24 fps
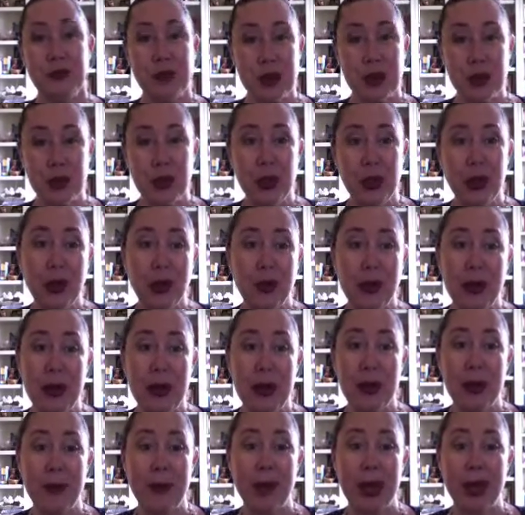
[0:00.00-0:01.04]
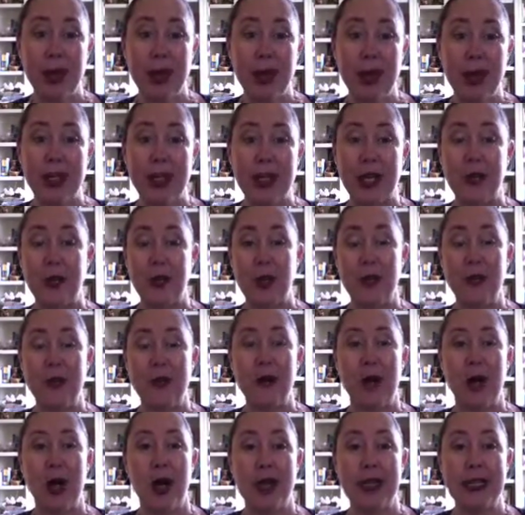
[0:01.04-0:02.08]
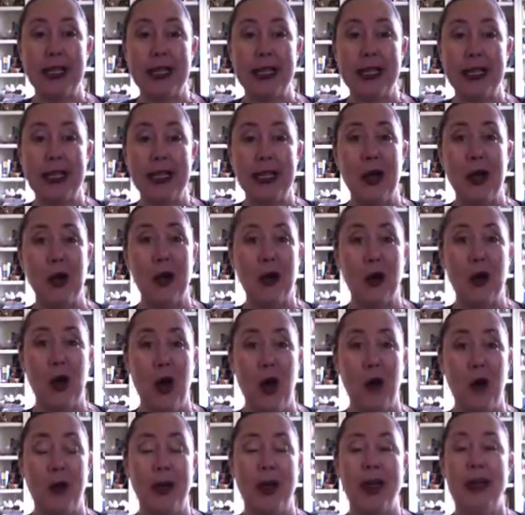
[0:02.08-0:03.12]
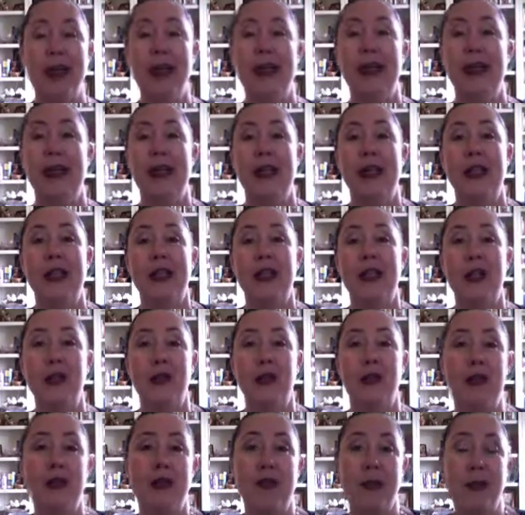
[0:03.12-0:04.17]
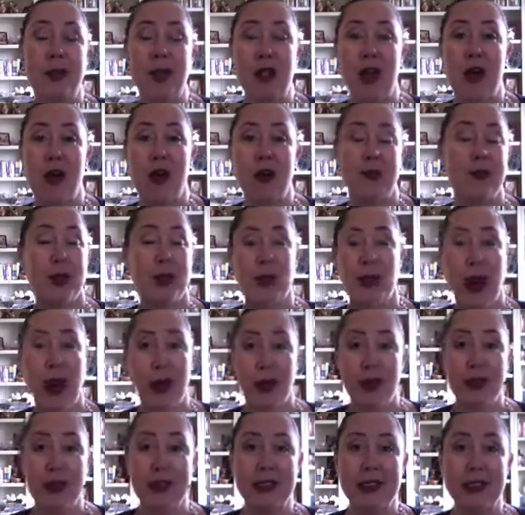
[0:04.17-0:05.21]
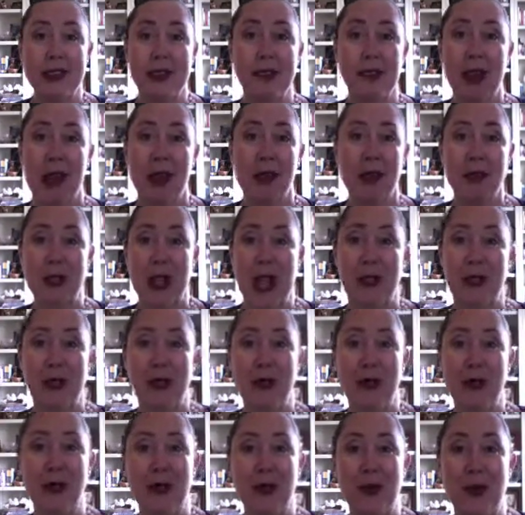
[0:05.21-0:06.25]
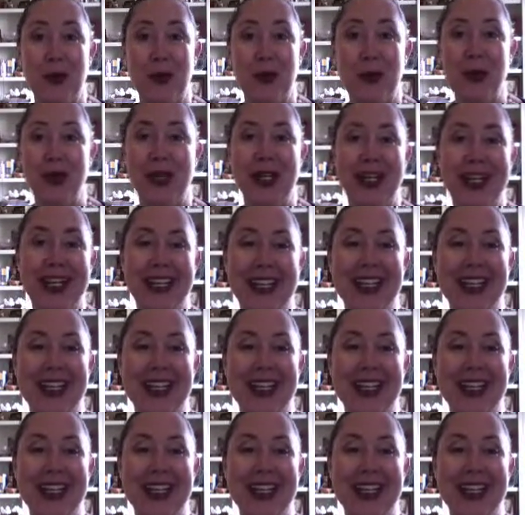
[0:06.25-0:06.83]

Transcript: So a little bit about my background. I grew up in Ponca City, Oklahoma, the thriving metropolis and manners capital of the world.